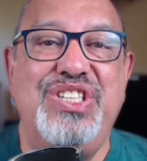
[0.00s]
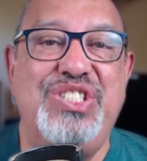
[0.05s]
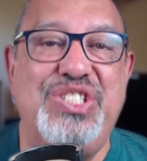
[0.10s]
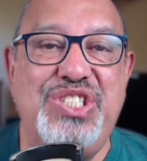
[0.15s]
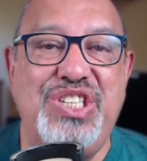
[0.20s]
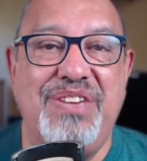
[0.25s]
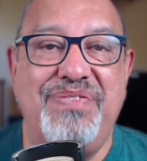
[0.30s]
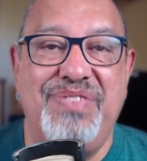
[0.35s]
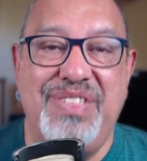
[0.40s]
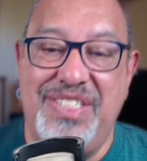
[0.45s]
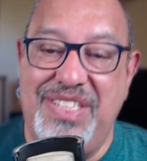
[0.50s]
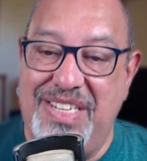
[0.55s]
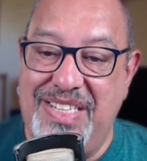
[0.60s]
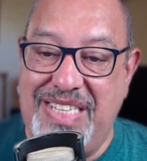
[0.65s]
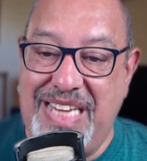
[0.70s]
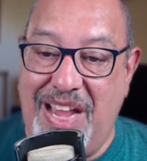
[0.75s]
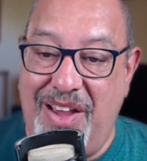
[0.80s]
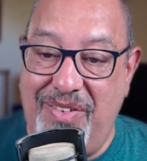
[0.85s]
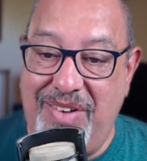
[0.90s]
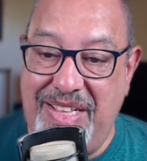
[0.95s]
shifts in
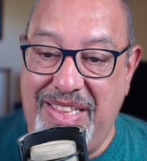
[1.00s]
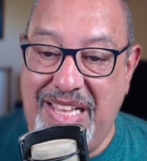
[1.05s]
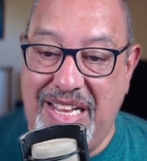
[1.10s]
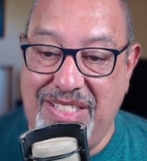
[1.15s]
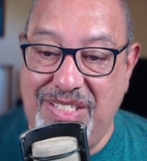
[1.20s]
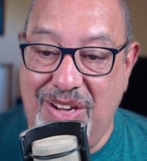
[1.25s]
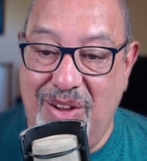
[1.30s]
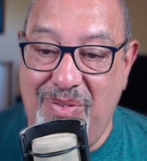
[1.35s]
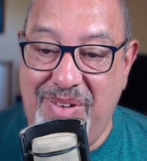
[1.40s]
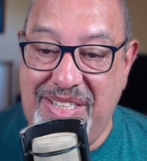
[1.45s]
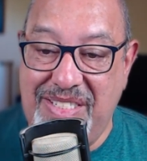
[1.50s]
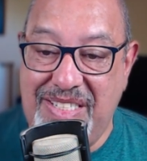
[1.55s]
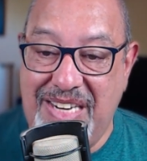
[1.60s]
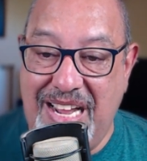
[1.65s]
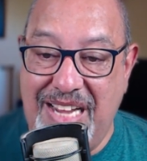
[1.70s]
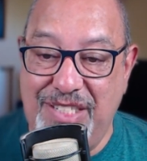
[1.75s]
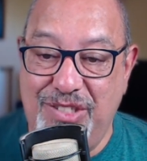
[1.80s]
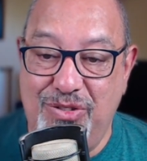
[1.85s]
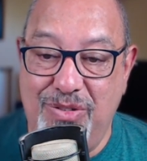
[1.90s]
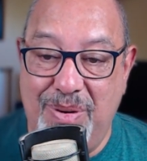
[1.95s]
town, and that's always
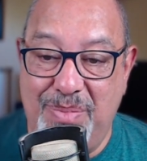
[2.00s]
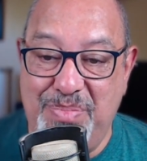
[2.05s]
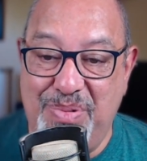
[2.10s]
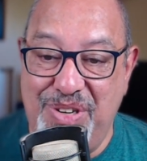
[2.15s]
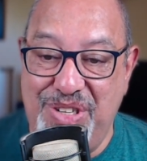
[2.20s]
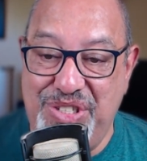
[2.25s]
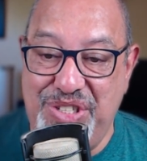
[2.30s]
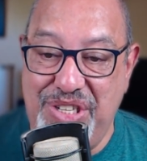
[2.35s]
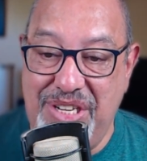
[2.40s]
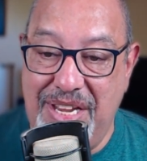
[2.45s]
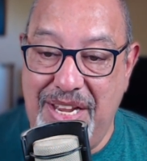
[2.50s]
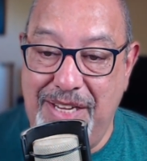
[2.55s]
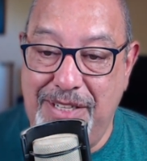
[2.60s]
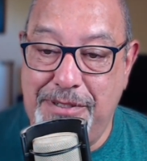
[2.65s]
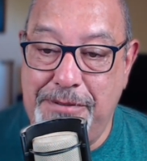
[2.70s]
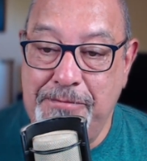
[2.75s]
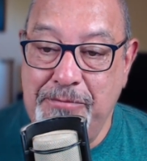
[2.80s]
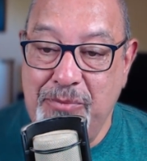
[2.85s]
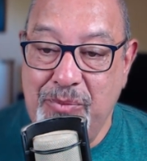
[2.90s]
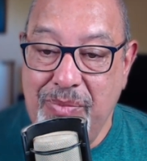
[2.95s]
nice to
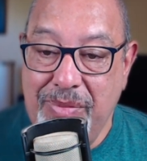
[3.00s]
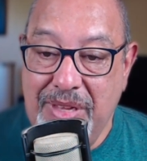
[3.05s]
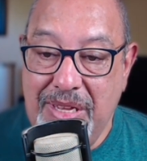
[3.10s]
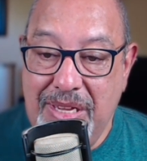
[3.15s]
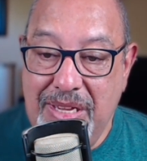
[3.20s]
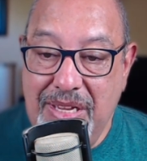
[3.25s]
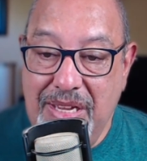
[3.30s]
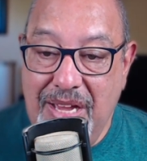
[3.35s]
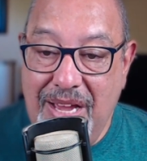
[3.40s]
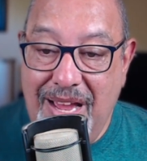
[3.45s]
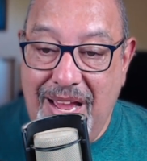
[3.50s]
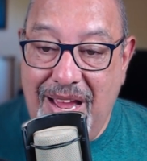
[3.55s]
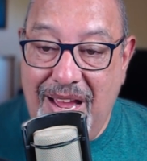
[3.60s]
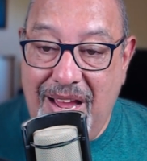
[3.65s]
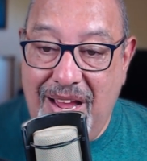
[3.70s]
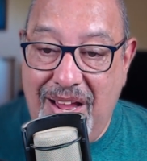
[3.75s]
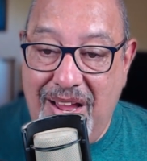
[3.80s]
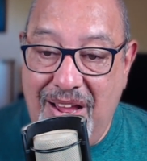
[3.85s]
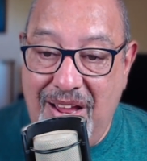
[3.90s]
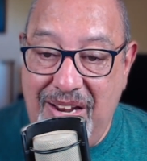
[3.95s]
appreciate.
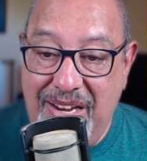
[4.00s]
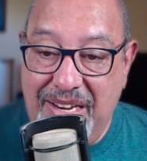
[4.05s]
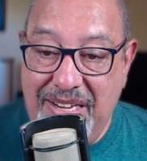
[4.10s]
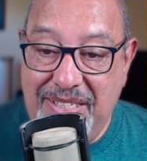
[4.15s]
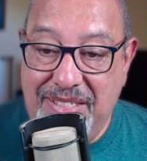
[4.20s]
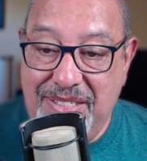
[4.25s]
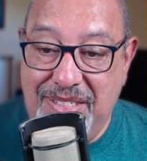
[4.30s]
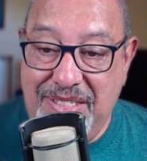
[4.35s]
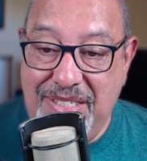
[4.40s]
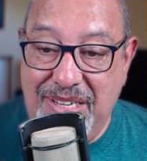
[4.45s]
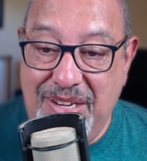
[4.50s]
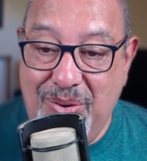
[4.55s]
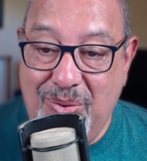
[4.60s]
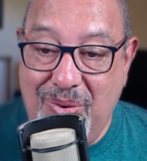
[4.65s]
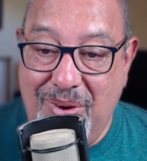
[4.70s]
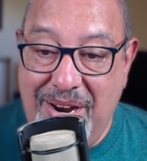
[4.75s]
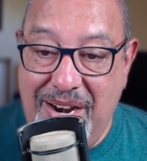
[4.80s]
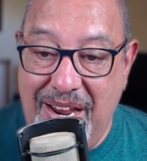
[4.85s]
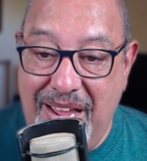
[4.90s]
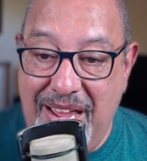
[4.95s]
Let's see
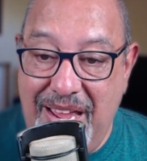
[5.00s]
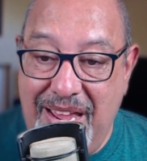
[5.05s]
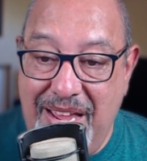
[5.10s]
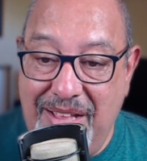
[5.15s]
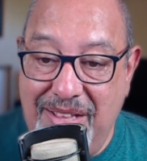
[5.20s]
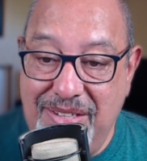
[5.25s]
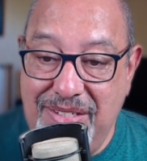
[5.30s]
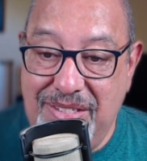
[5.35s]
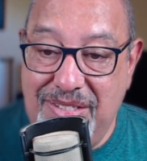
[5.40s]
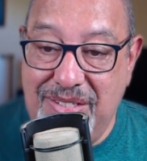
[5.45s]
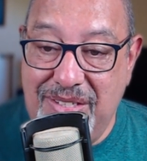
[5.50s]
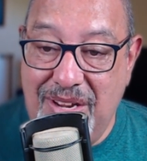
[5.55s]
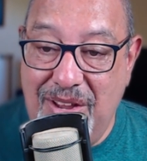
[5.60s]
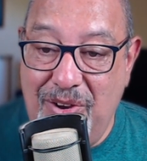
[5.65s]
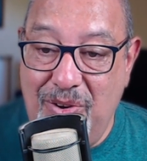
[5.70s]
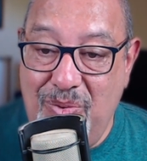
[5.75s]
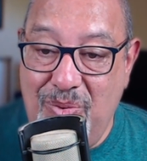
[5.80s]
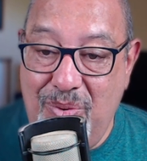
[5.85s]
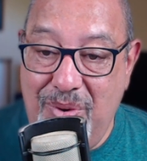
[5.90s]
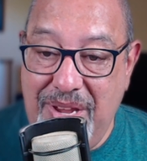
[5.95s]
what else
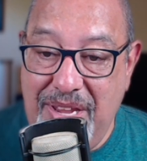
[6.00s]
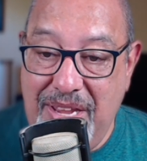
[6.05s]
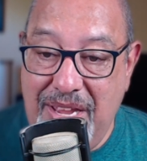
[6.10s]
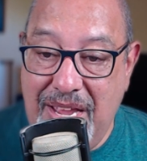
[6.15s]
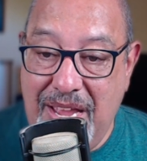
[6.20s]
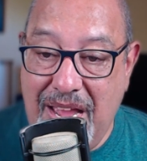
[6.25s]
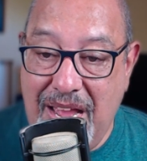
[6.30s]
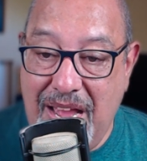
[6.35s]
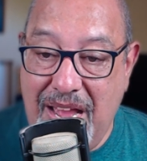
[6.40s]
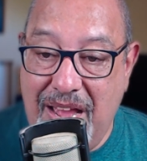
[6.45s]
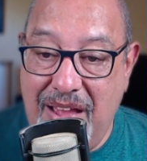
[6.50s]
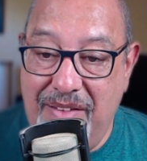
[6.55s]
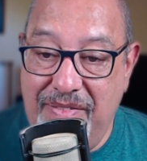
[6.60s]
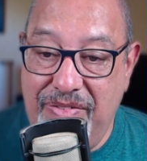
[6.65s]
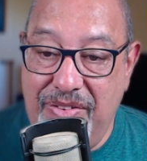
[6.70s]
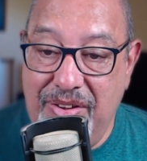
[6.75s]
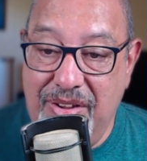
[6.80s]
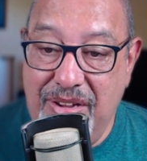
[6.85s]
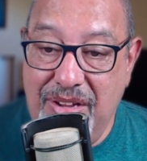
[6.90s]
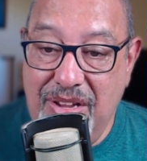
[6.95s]
we
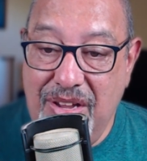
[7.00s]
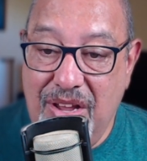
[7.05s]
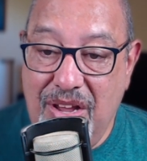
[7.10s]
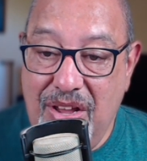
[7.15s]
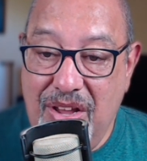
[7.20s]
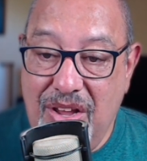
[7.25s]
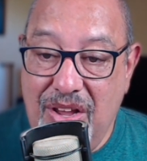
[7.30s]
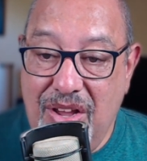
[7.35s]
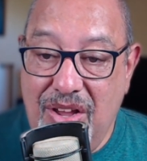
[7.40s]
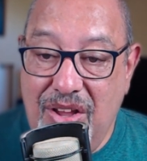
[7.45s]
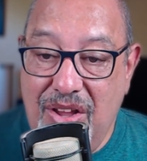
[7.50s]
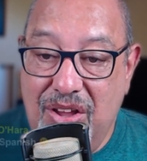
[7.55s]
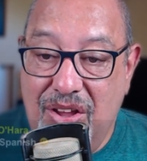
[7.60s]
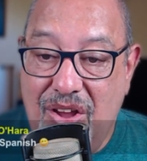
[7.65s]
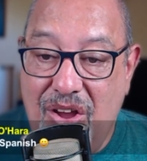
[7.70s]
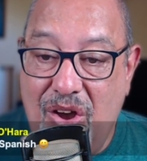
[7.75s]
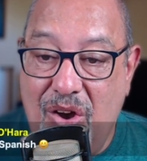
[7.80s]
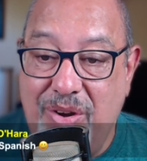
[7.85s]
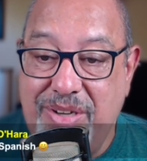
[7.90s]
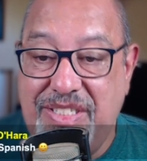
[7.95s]
have.
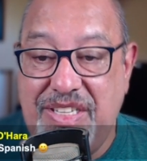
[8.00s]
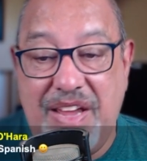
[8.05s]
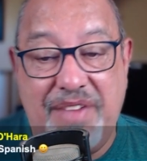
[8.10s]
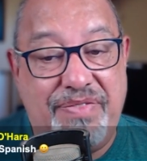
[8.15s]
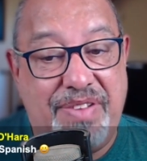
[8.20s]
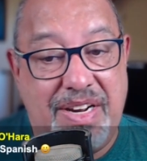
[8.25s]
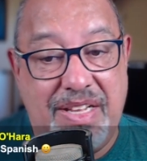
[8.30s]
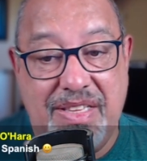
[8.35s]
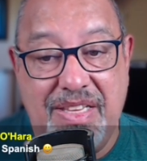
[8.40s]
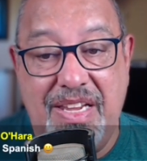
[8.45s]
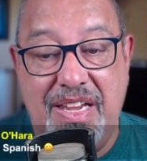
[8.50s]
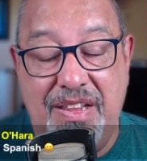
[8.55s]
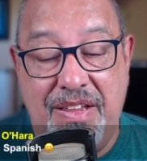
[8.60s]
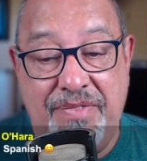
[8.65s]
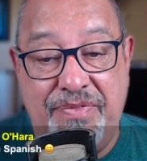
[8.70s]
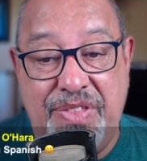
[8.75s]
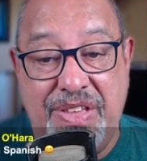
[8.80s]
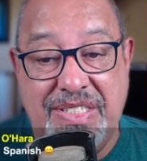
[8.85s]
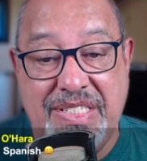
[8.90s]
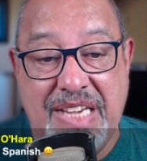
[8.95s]
Oh, definitely.
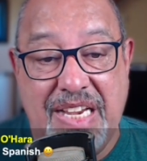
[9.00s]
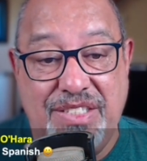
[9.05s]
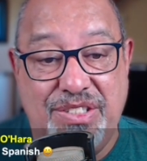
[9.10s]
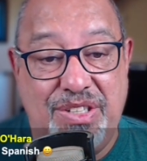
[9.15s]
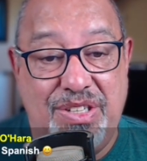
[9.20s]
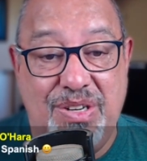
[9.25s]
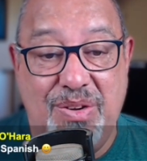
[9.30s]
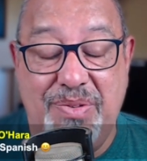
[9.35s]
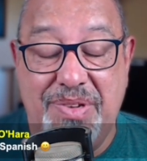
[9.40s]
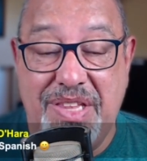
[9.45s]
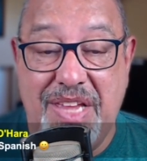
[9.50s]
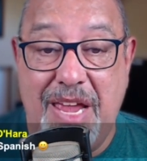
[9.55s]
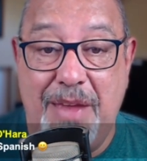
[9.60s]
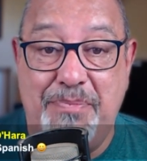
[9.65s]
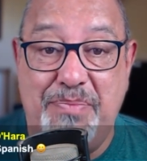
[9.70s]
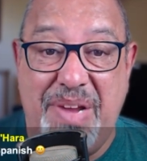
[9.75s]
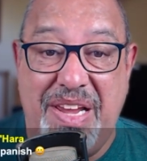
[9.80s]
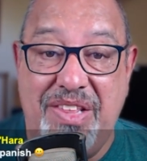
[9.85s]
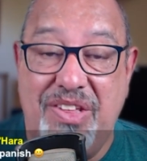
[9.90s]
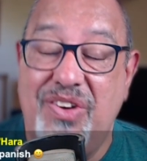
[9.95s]
If this has to do with qué
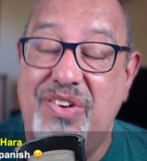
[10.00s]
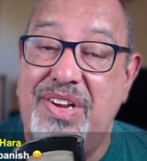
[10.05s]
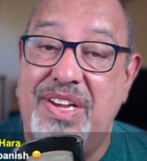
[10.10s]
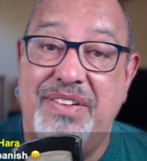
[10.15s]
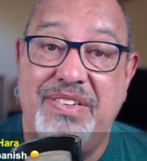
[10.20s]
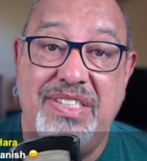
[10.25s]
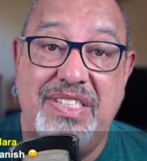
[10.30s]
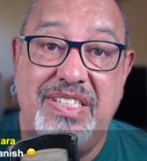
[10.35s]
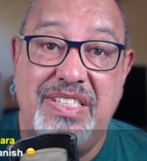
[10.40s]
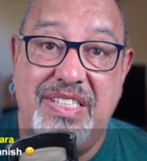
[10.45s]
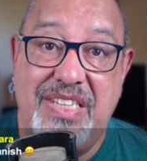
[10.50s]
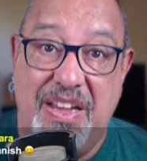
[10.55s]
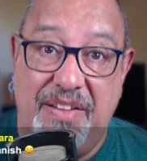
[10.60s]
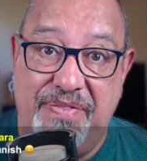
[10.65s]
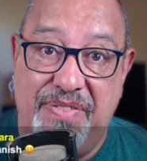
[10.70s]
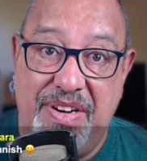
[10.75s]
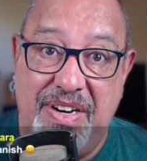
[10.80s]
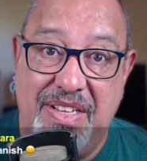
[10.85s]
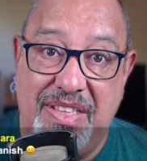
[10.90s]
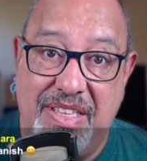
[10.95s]
pedo, it
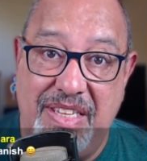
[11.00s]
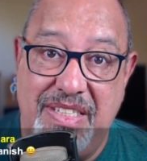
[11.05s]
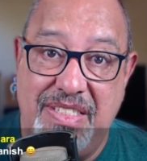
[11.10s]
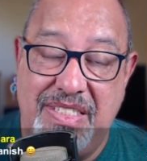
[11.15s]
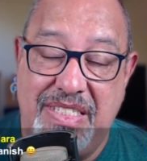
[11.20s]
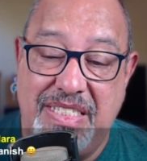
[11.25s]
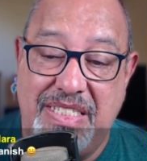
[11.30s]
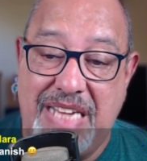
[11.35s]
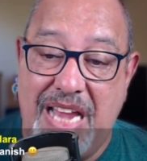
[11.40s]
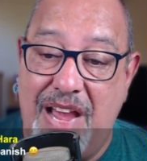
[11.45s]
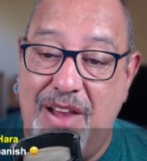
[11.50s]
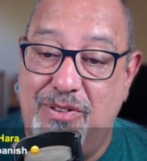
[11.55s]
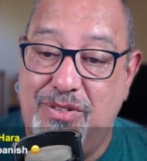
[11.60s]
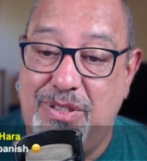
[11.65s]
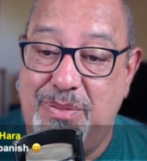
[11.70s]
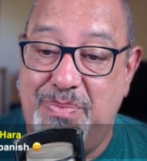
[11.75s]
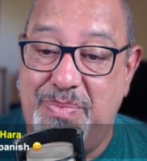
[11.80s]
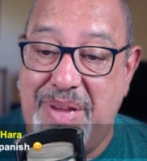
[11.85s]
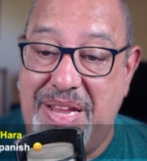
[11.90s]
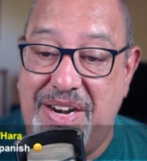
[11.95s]
definitely sounds
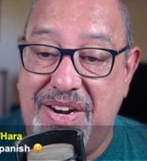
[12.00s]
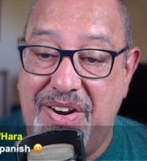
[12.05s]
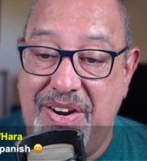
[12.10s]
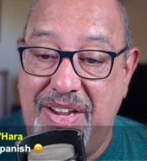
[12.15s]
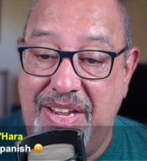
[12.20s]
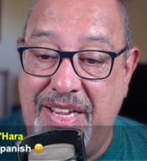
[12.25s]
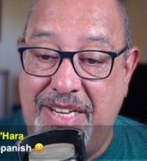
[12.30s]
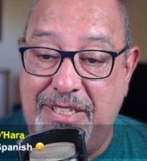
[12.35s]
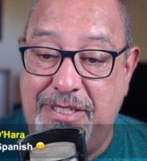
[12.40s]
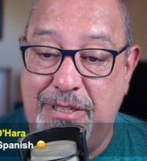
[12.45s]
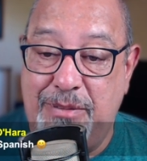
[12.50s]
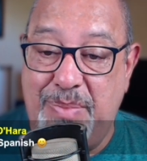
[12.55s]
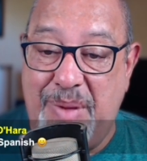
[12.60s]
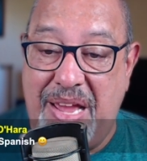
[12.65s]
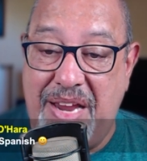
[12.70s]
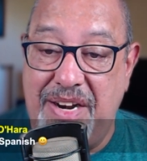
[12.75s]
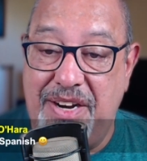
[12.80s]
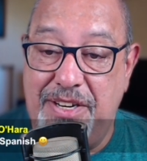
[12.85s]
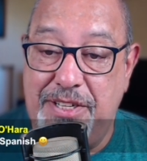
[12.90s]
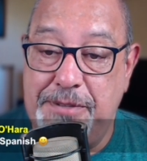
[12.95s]
better in
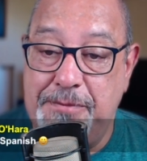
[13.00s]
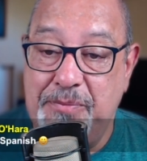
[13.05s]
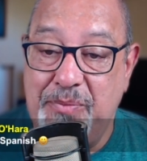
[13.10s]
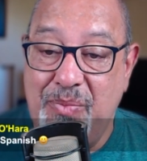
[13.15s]
Spanish.